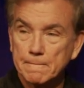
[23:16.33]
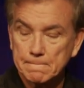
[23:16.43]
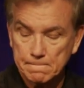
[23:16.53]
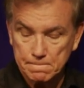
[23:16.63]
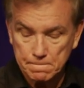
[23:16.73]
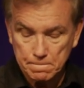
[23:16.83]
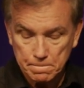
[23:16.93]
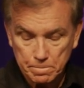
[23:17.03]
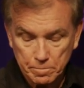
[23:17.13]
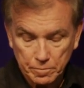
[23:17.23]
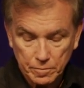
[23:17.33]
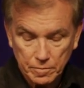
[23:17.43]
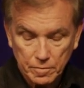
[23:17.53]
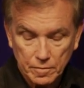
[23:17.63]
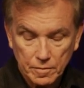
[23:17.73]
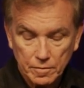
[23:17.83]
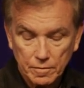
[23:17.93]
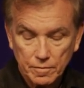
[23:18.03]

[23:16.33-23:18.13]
Nobody speaks.